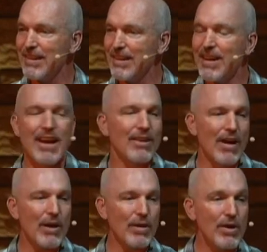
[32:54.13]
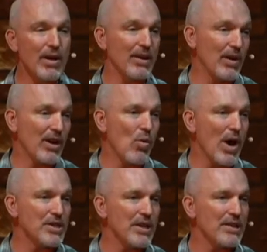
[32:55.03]
None, right? When you get
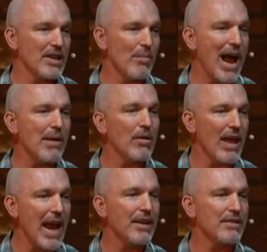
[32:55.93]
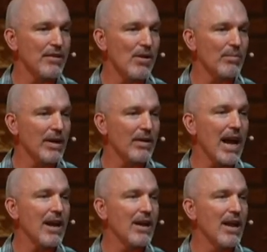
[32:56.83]
questions in the Bible, answer them. They're
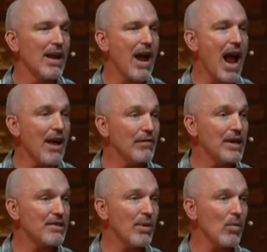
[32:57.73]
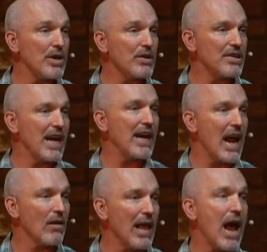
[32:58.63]
kind of obvious, but when you say it
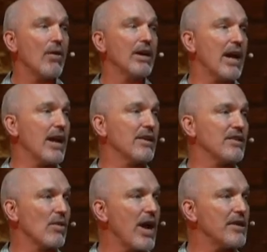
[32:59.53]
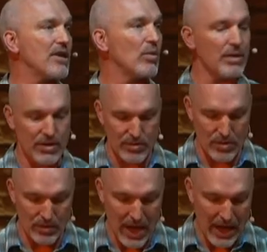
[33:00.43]
out loud, it kind of strikes you with the
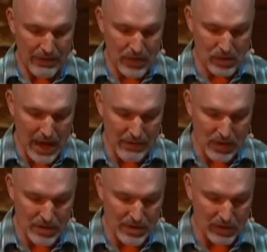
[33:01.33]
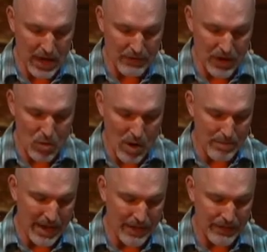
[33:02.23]
truth. If you love those who love you, what
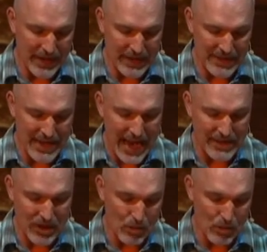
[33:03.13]
benefit is that to you?